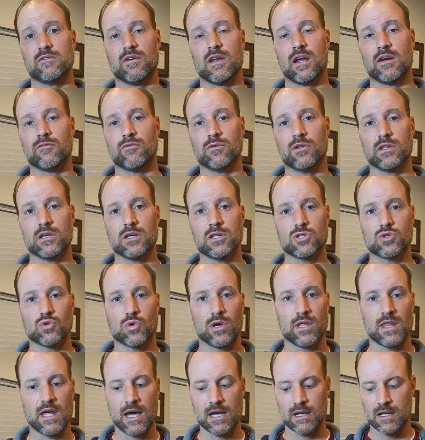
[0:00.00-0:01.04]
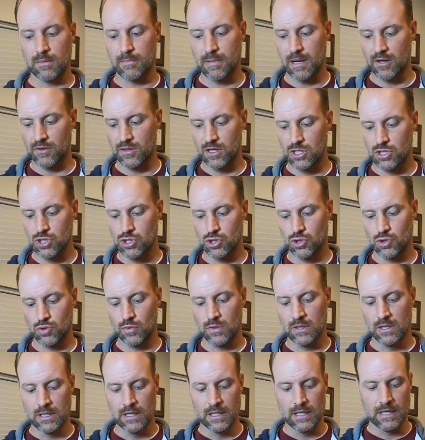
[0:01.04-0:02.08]
and I really enjoy that about this
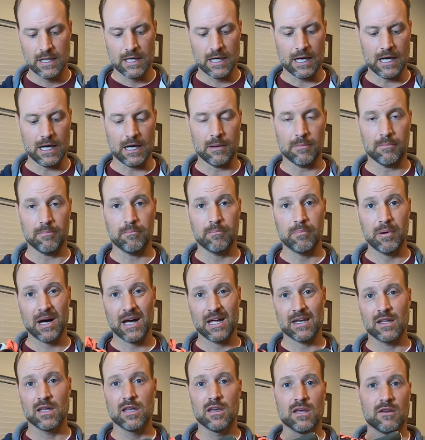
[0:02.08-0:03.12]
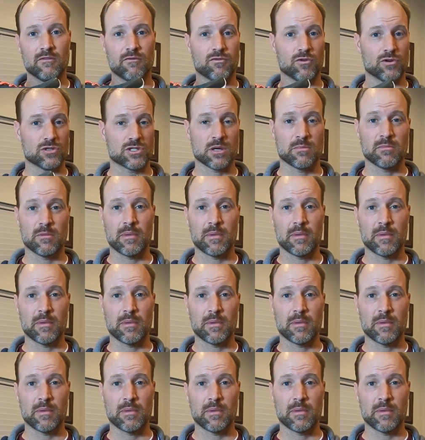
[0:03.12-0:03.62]
shoe. But for some